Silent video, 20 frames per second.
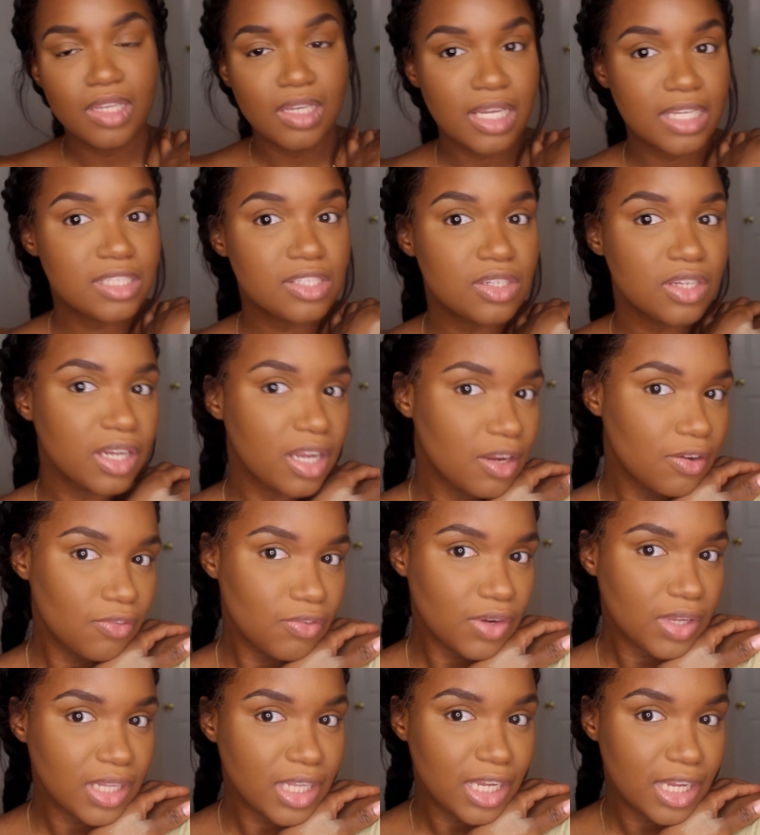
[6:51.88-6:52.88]
It's
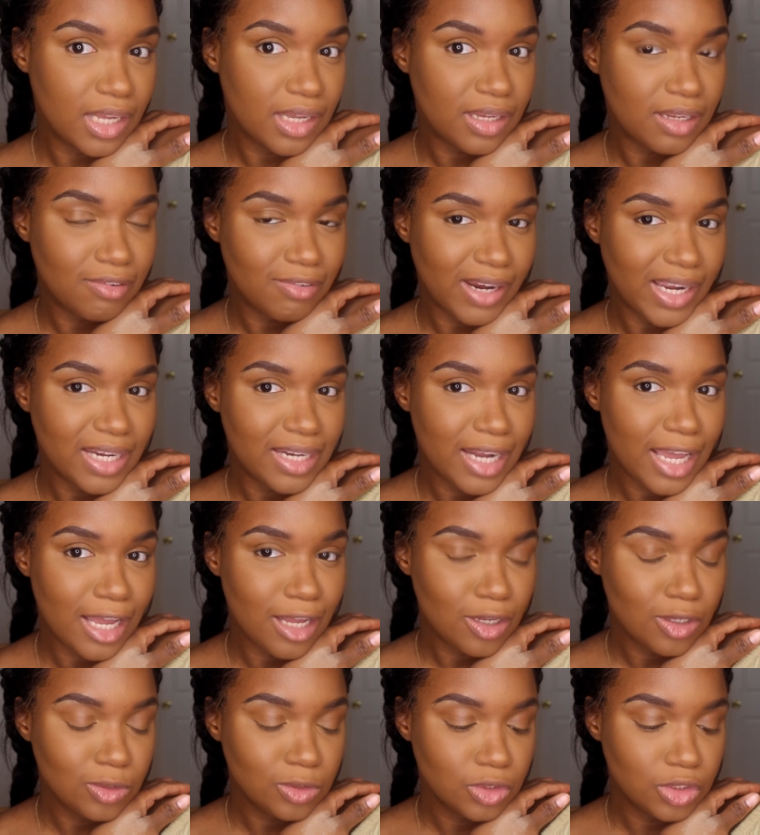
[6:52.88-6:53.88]
looking really good right
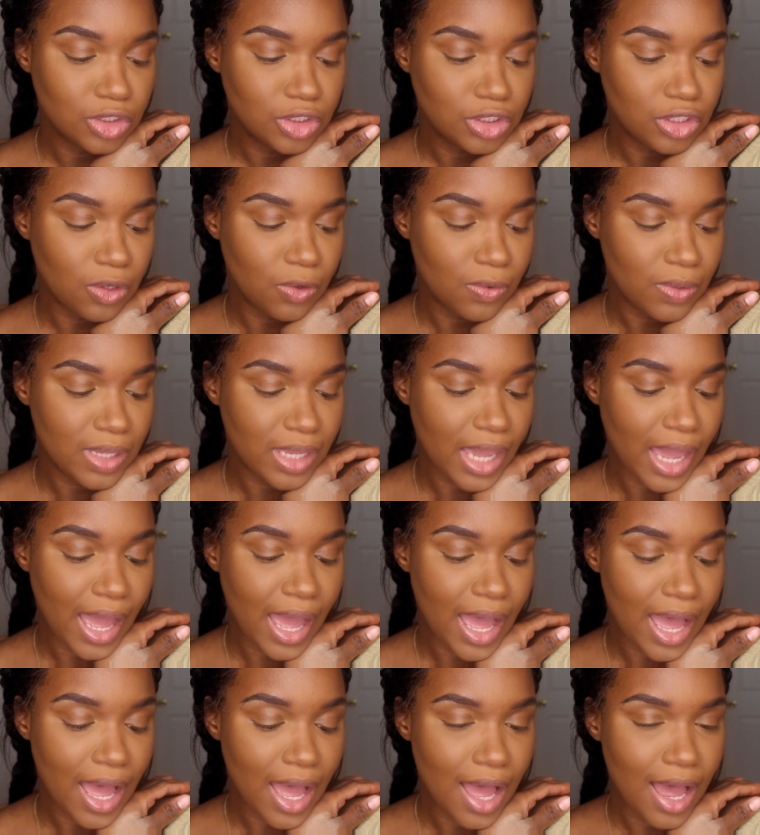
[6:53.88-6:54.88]
now, so
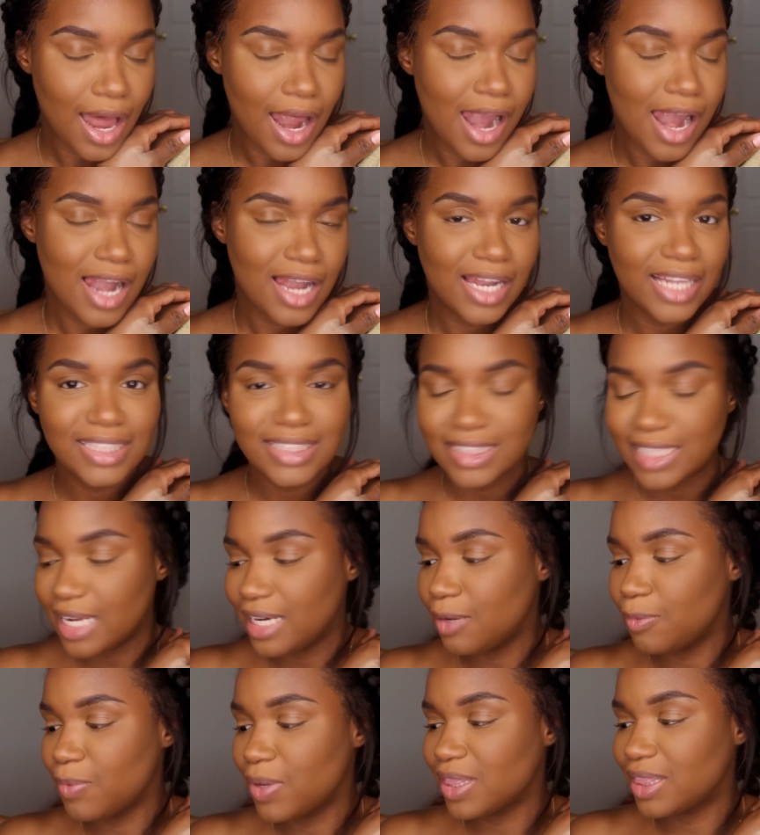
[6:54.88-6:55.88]
yeah. Let's set
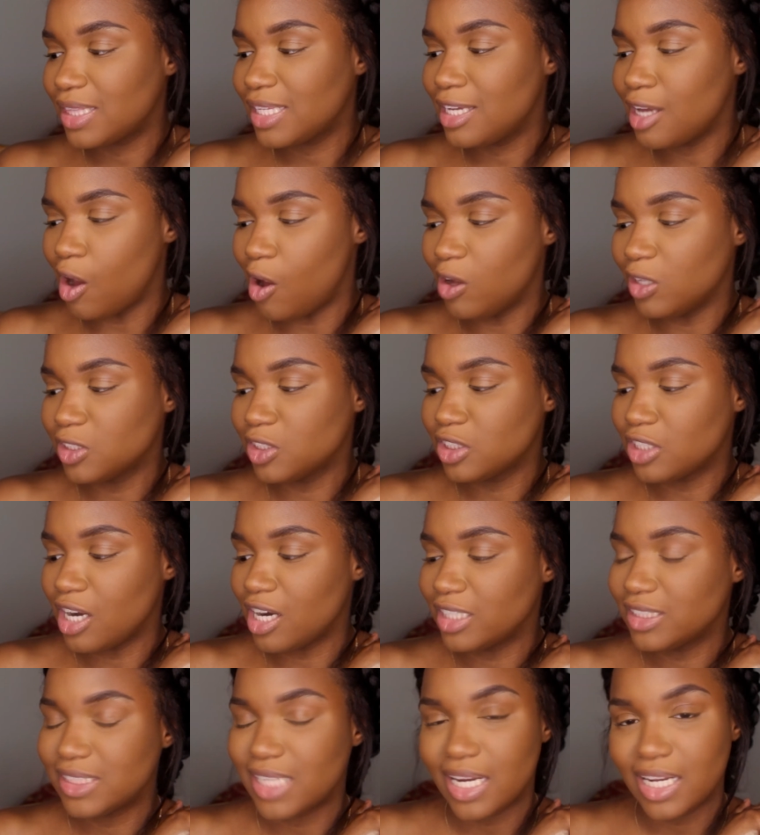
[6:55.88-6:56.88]
it with the
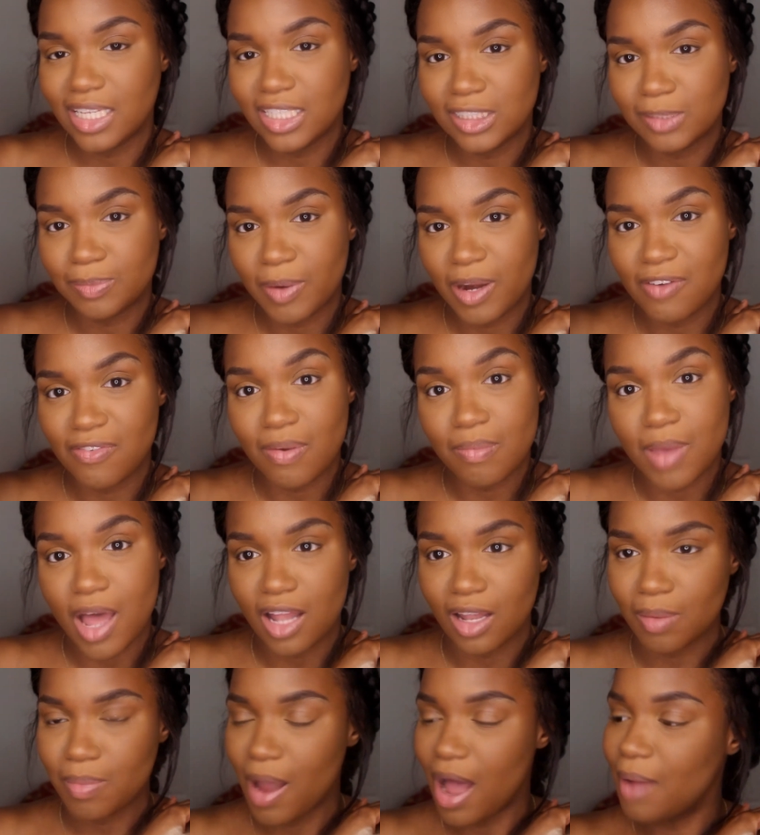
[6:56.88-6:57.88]
All-Star Setting Spray from
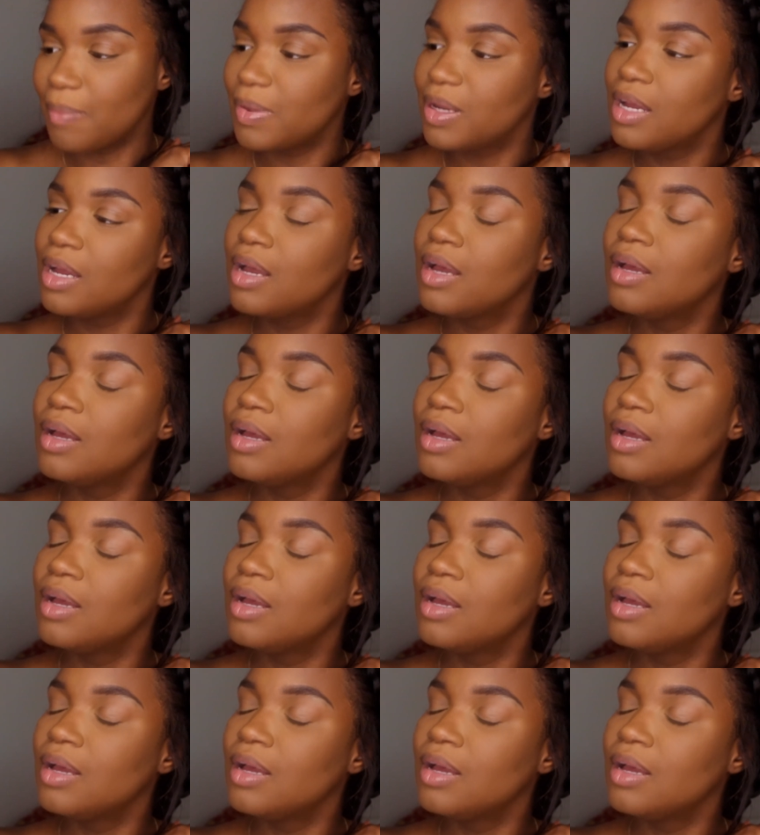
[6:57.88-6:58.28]
ColourPop.